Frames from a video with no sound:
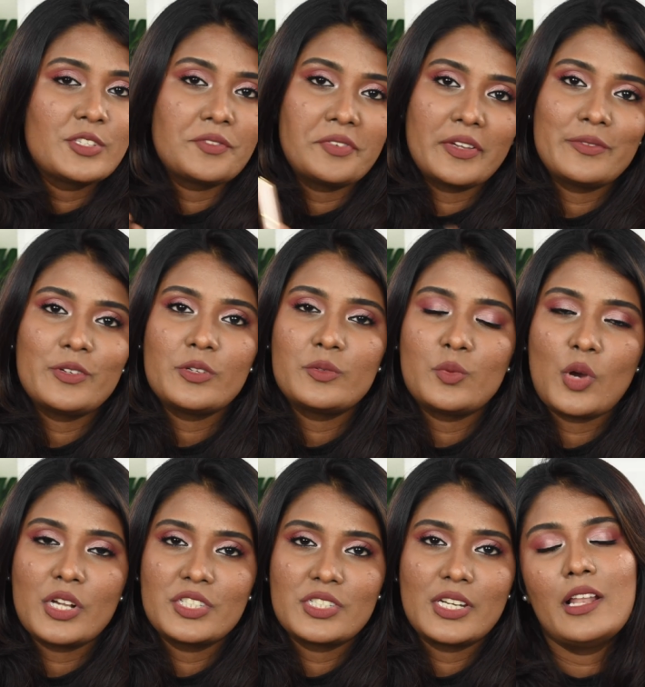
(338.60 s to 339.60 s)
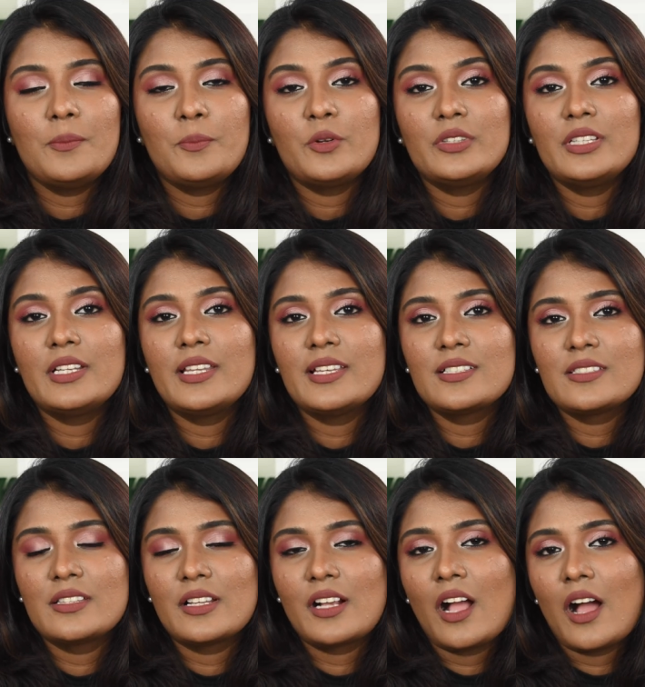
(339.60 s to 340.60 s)
So if you have not watched it, I'll put the
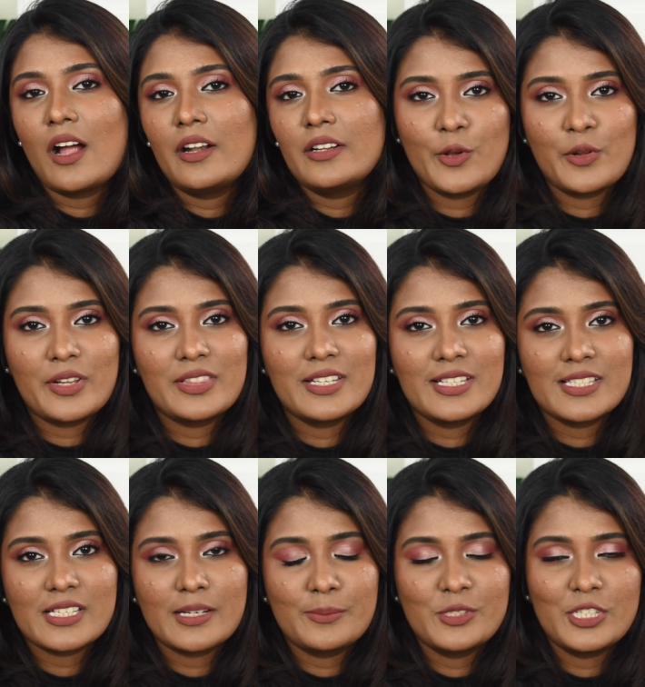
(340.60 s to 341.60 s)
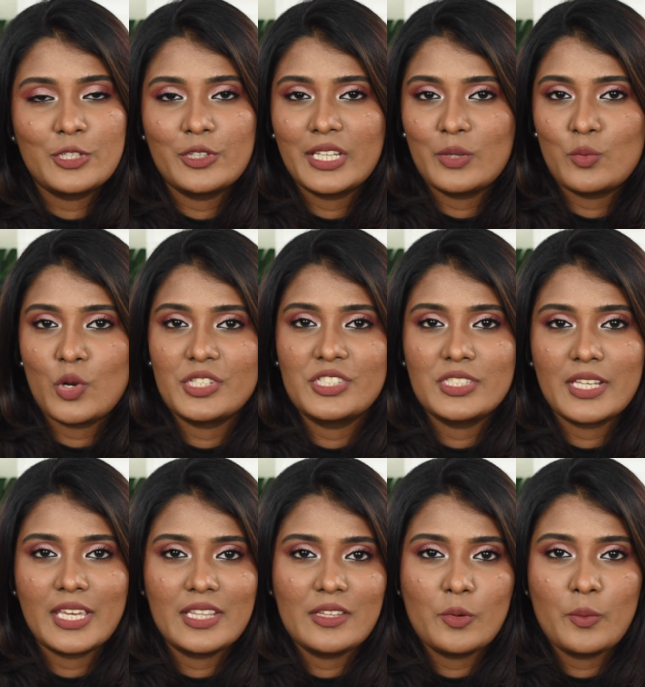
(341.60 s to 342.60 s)
links in the card or in the description. You can watch it
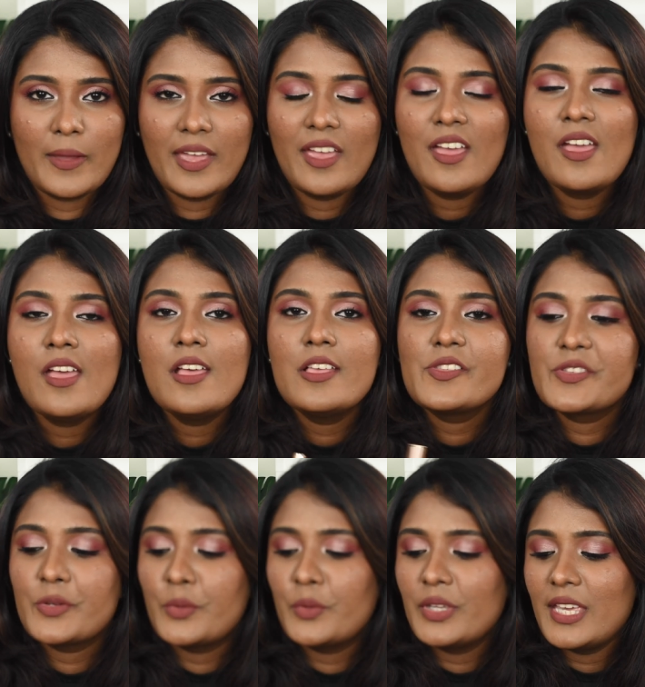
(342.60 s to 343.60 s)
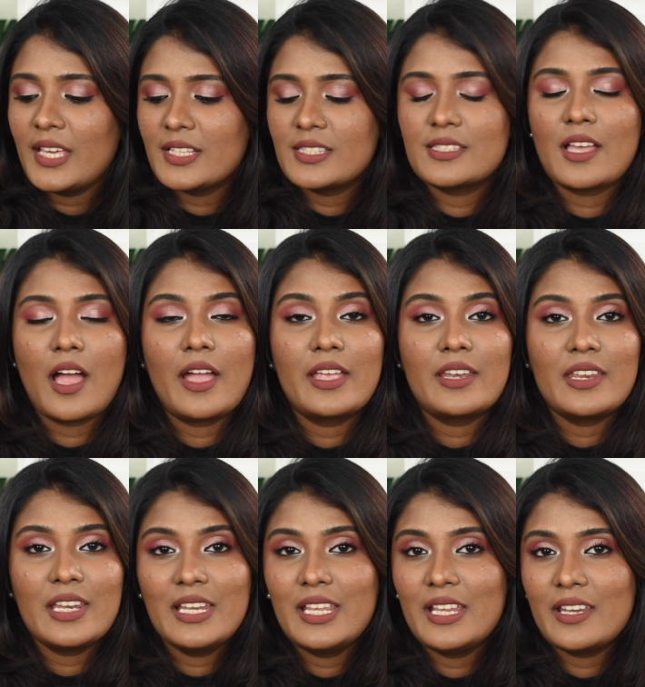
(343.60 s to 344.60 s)
either way. So yes, I
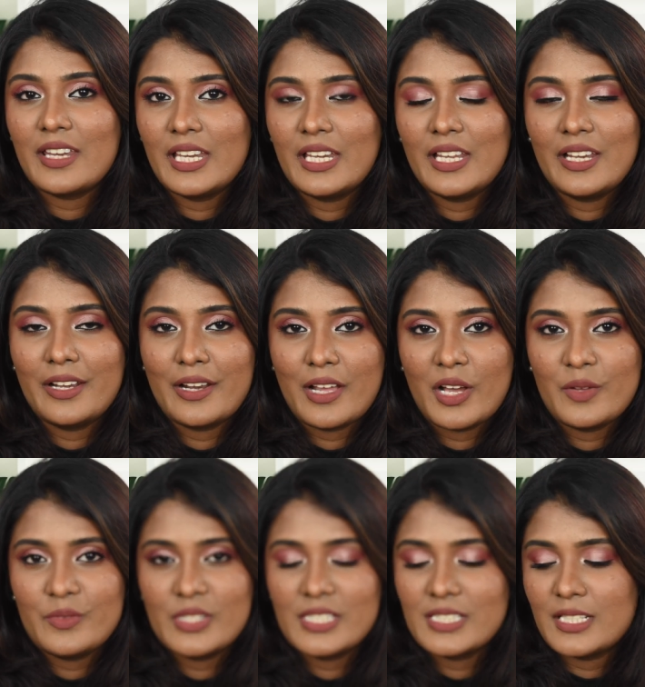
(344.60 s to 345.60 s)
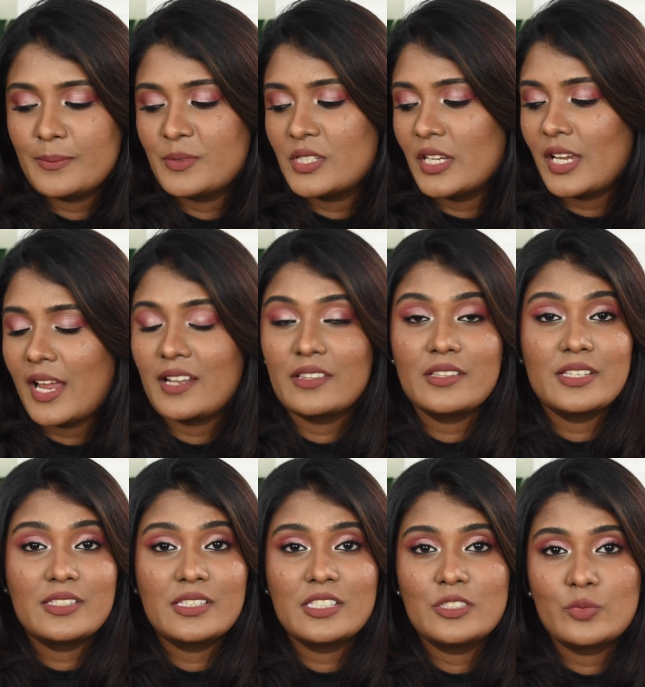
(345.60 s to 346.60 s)
really love this lipstick, and
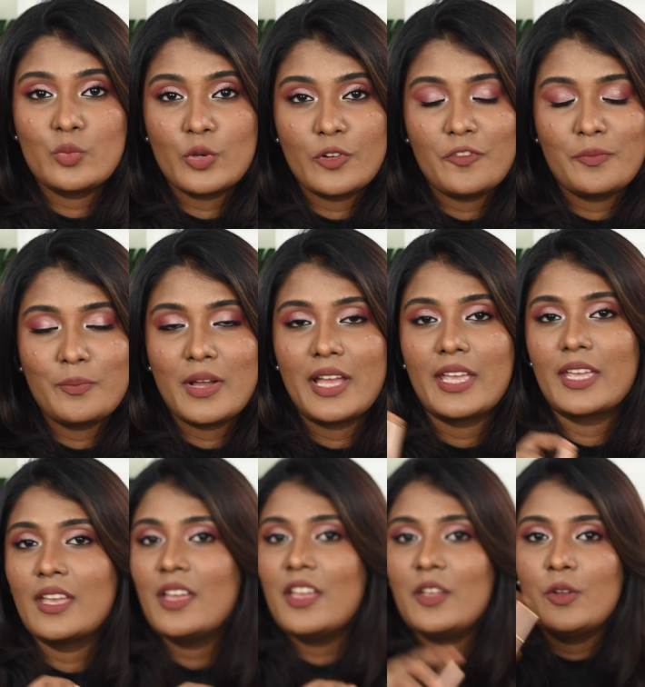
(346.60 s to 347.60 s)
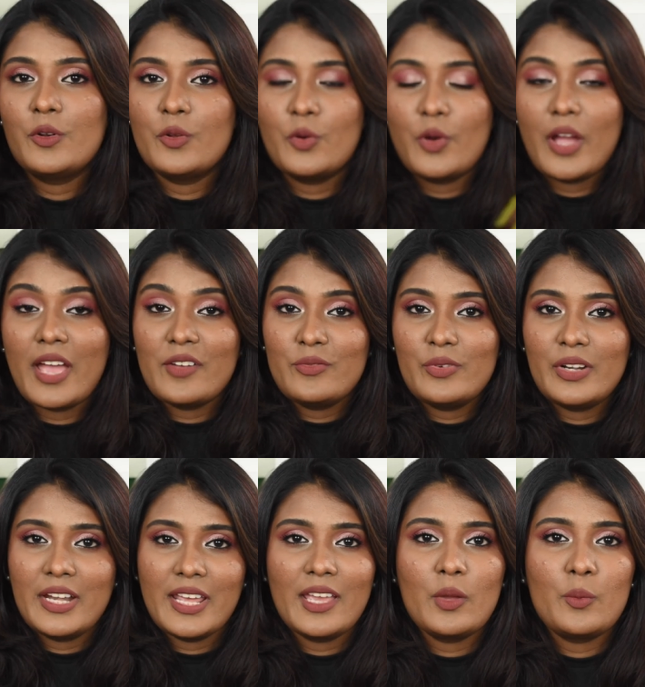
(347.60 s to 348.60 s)
this is one of my
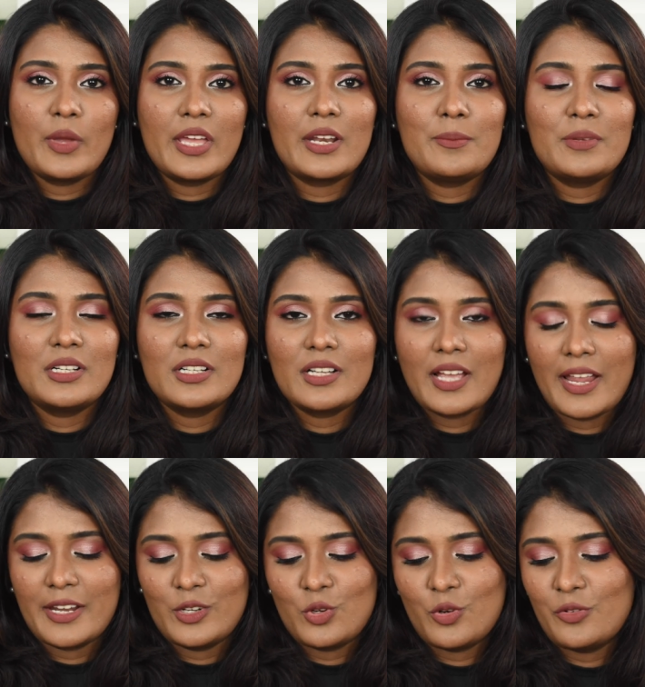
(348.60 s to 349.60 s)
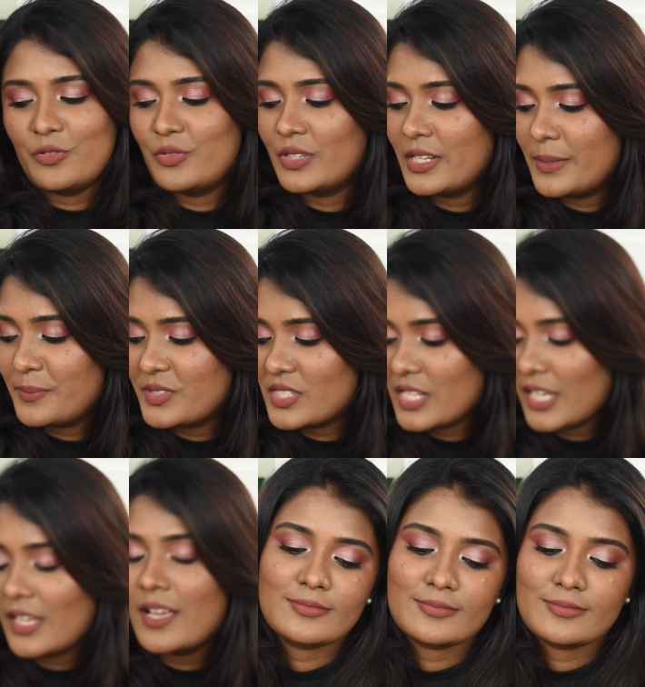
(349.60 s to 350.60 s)
everyday wearable kind of
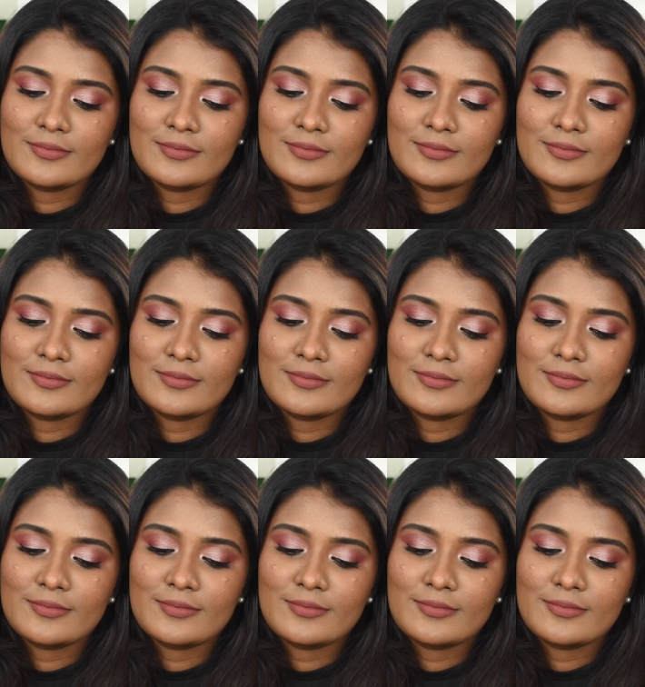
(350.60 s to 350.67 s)
lipstick.